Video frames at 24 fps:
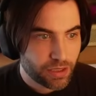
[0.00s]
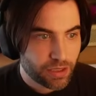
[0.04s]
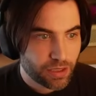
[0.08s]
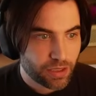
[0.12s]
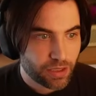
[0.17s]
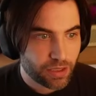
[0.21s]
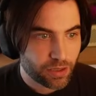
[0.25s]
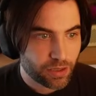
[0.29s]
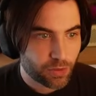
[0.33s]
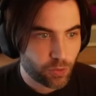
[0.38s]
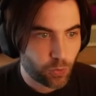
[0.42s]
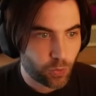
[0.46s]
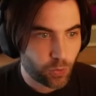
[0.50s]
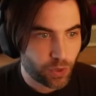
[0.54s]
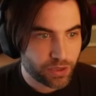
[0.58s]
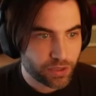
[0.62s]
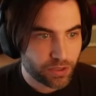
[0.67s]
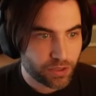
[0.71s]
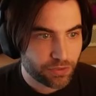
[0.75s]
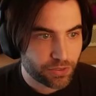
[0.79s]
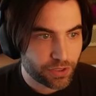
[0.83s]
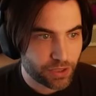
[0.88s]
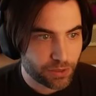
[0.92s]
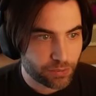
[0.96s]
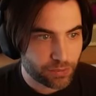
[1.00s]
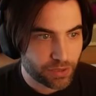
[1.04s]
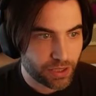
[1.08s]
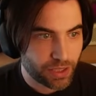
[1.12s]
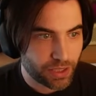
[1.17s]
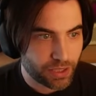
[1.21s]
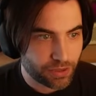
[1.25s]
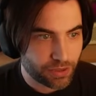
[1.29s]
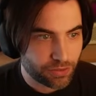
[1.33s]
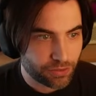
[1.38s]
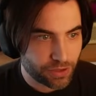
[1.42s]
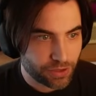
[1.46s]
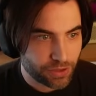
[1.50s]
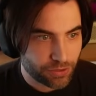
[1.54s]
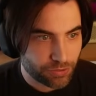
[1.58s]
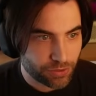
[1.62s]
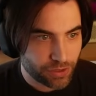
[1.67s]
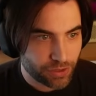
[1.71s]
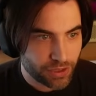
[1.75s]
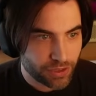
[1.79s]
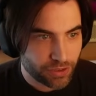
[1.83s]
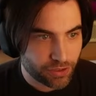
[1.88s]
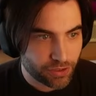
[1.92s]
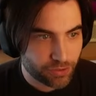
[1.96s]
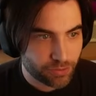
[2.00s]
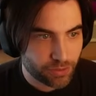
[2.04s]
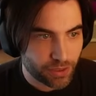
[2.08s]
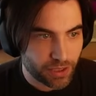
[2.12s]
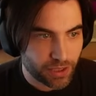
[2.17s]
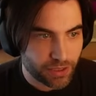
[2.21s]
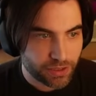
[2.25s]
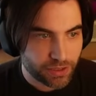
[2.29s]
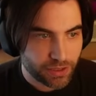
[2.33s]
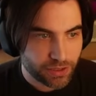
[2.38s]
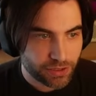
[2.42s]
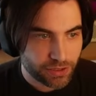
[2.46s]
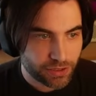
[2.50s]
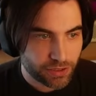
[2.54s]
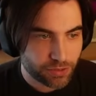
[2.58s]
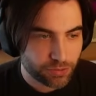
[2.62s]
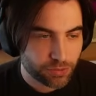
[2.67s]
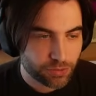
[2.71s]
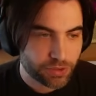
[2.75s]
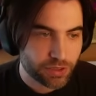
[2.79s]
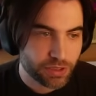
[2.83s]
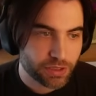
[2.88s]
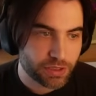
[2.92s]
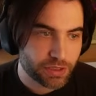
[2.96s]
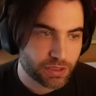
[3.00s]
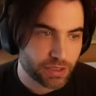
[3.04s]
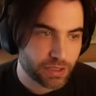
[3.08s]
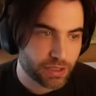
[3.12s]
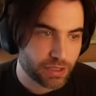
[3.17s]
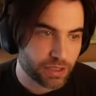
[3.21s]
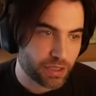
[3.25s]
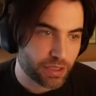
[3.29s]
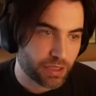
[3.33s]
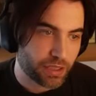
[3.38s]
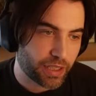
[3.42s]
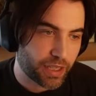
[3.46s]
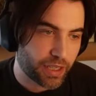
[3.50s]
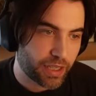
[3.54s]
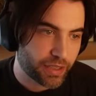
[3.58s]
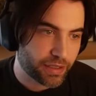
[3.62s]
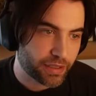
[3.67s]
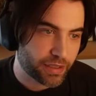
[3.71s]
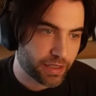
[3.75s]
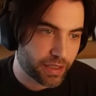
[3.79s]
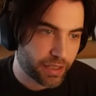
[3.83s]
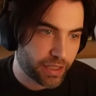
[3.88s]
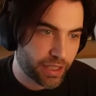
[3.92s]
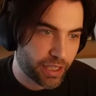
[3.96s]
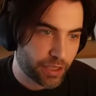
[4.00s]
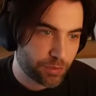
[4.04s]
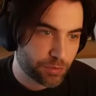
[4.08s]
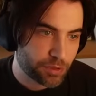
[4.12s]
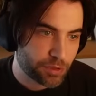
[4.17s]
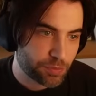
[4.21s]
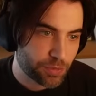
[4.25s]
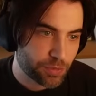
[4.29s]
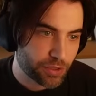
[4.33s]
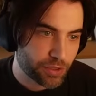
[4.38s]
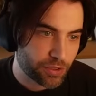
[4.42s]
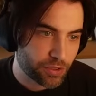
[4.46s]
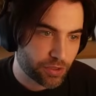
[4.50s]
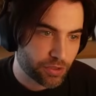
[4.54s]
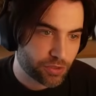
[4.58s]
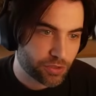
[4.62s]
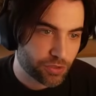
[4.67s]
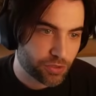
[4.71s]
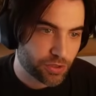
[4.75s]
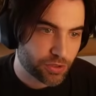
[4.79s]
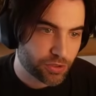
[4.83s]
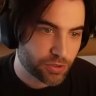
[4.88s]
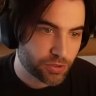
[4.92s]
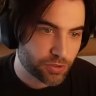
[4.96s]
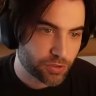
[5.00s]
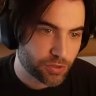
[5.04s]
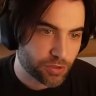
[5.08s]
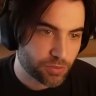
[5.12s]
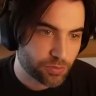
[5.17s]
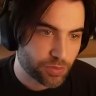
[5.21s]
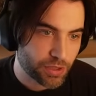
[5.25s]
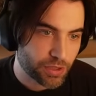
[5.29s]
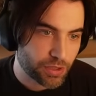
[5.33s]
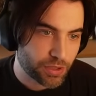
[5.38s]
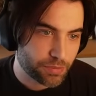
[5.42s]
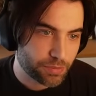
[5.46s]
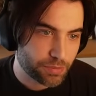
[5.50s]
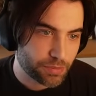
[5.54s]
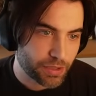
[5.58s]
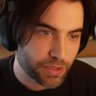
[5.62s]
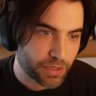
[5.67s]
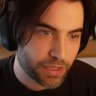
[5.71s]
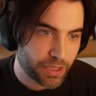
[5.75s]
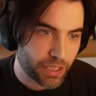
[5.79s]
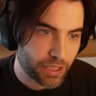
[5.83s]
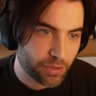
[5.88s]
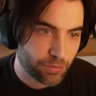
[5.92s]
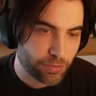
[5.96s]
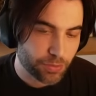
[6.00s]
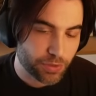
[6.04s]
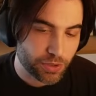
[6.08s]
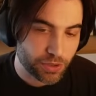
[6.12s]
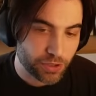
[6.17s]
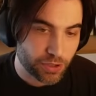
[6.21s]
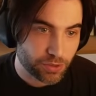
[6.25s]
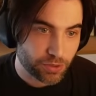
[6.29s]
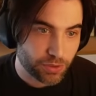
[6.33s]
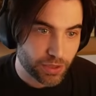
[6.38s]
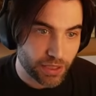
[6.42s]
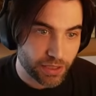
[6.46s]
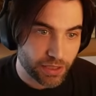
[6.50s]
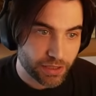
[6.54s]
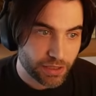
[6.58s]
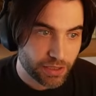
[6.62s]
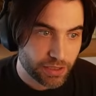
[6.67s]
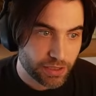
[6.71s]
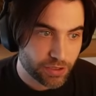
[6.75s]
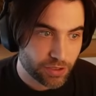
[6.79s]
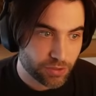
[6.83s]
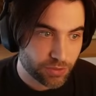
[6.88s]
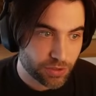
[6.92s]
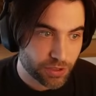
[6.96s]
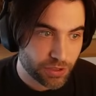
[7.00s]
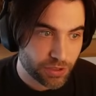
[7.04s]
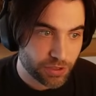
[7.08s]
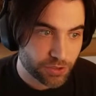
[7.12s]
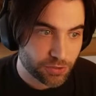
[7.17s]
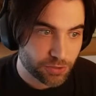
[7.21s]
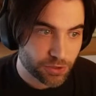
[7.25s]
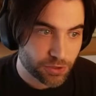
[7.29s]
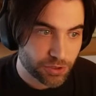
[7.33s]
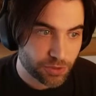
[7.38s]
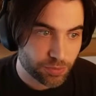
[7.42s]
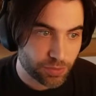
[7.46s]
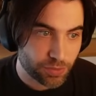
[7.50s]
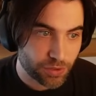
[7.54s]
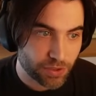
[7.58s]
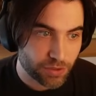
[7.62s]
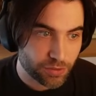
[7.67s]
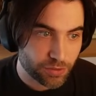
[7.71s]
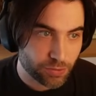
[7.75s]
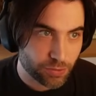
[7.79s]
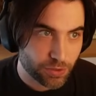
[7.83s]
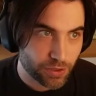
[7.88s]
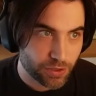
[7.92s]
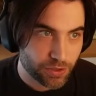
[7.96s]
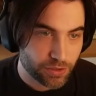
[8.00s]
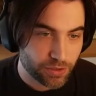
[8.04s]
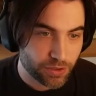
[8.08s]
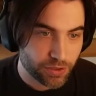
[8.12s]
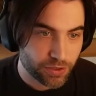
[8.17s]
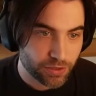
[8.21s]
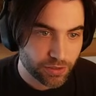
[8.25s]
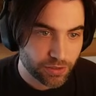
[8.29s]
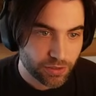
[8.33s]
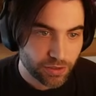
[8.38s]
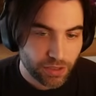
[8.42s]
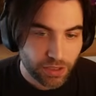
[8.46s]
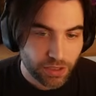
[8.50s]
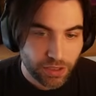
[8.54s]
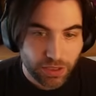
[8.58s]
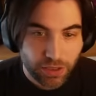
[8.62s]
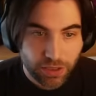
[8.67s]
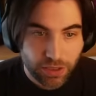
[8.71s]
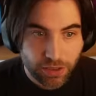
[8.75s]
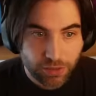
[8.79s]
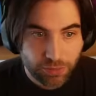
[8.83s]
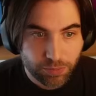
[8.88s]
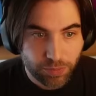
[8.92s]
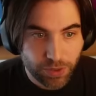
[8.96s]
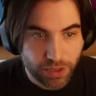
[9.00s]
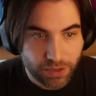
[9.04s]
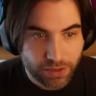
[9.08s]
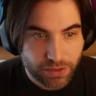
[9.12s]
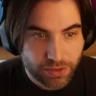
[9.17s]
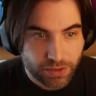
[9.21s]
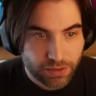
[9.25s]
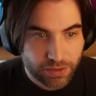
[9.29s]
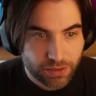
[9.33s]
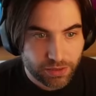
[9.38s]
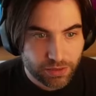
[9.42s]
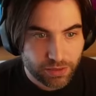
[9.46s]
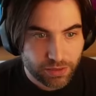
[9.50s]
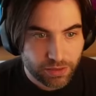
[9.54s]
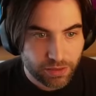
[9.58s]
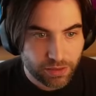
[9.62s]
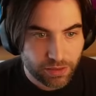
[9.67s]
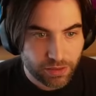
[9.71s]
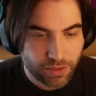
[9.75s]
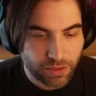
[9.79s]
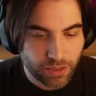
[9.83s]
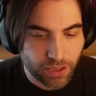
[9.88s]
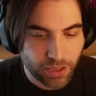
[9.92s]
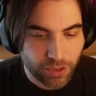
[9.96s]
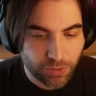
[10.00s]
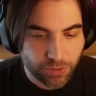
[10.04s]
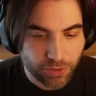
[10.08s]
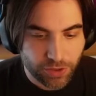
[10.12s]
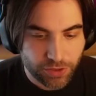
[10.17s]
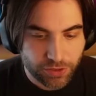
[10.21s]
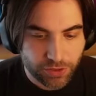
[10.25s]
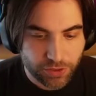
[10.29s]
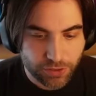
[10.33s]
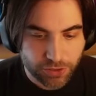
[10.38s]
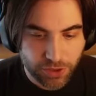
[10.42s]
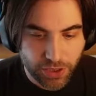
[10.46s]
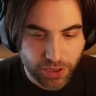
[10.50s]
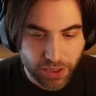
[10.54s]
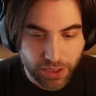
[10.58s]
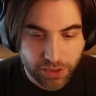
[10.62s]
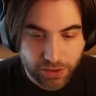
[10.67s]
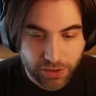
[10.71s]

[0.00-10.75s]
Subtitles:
One of them that it really caught my attention, which is the add game speed controls to the embedded game window. I didn't know that this was being worked on, but I wanted to try it.